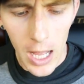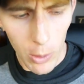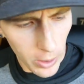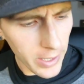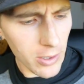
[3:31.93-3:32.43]

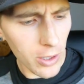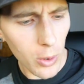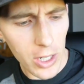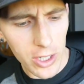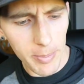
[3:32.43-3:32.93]
I will answer the
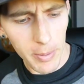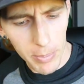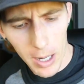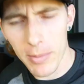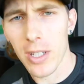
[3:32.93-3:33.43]
question I've been
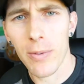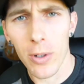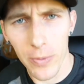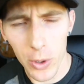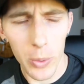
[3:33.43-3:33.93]
promising
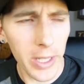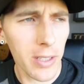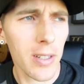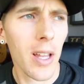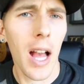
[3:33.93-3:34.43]
for a few
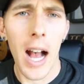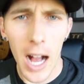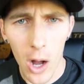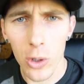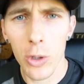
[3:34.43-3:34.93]
weeks,
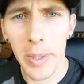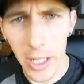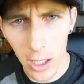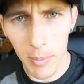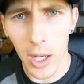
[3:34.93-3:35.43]
how to
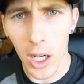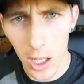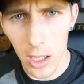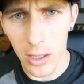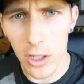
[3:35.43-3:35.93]
become a
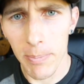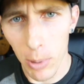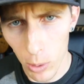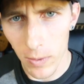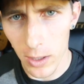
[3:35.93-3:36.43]
college
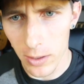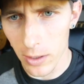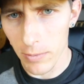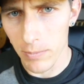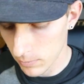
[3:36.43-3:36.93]
pole
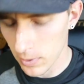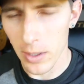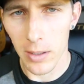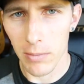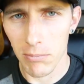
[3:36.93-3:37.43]
vaulter,
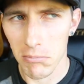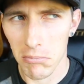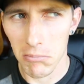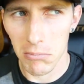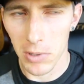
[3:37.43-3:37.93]

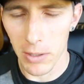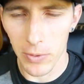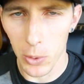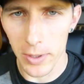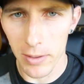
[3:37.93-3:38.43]
in a
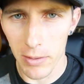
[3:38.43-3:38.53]
few easy